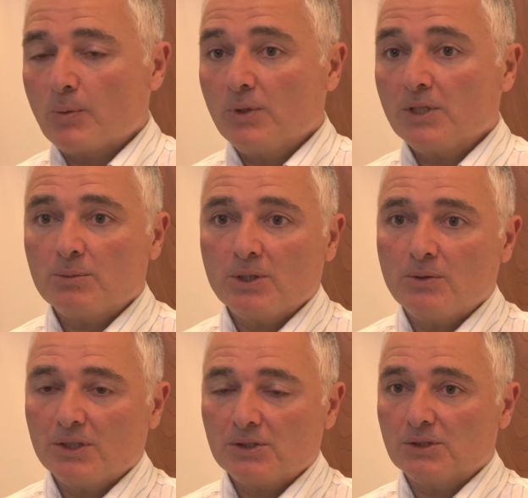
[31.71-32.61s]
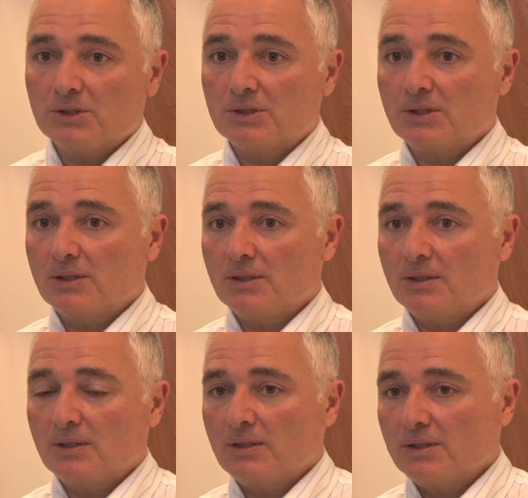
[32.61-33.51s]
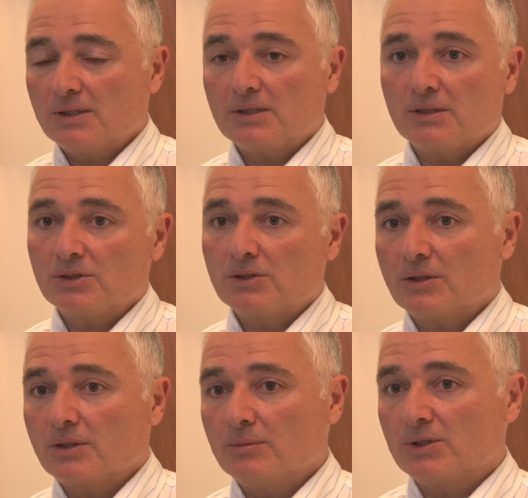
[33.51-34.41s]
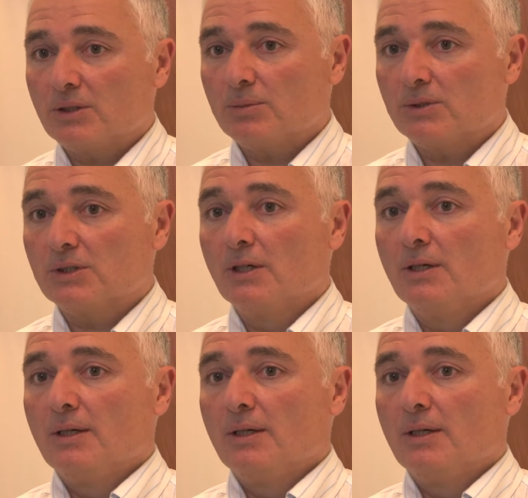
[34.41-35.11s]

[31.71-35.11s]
one of the big questions, and this is an issue that comes up, is